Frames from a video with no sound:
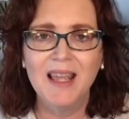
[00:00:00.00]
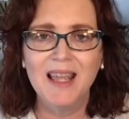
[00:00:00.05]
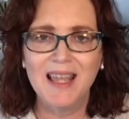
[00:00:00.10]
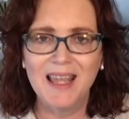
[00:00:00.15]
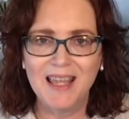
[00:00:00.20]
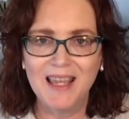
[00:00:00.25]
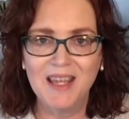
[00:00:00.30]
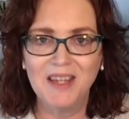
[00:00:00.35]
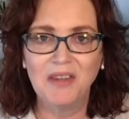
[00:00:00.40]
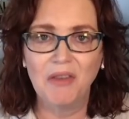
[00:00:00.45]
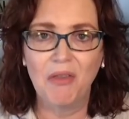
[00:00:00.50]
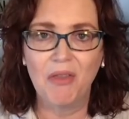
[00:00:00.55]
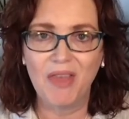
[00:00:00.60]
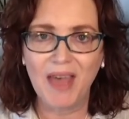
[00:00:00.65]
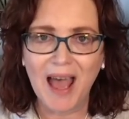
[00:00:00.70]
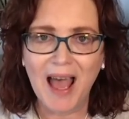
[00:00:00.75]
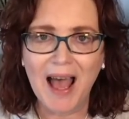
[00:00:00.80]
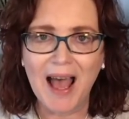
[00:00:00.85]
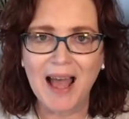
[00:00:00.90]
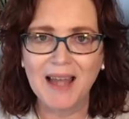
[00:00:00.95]
is
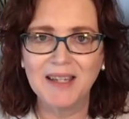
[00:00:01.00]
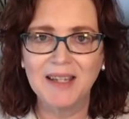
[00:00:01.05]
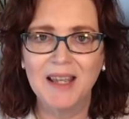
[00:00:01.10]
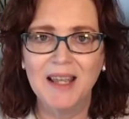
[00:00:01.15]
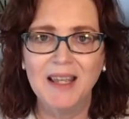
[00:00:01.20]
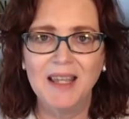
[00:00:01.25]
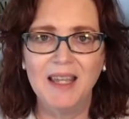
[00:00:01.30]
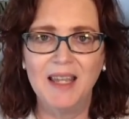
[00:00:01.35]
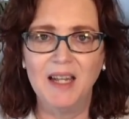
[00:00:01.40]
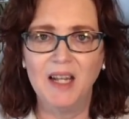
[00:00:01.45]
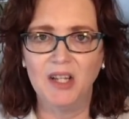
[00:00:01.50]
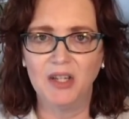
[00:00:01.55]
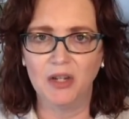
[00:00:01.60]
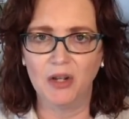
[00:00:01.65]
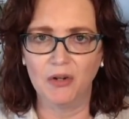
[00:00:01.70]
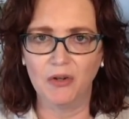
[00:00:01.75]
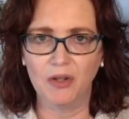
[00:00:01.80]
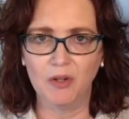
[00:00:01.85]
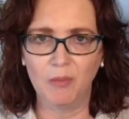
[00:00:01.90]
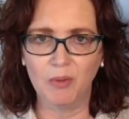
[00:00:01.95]
that it is
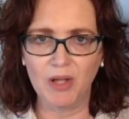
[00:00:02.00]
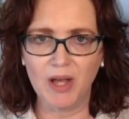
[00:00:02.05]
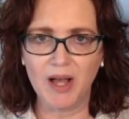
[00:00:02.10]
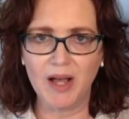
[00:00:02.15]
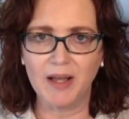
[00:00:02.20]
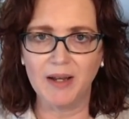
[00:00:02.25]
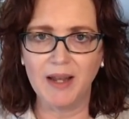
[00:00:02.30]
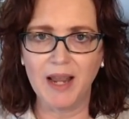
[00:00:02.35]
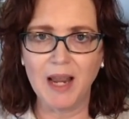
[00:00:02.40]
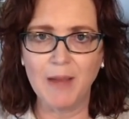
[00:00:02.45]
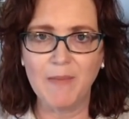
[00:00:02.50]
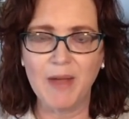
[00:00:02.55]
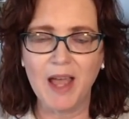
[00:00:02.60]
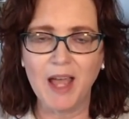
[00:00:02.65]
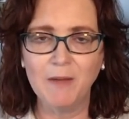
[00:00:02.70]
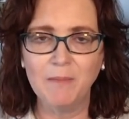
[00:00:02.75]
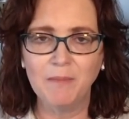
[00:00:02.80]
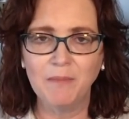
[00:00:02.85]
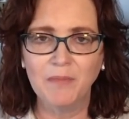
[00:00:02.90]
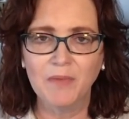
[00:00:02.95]
under the blood. Amen.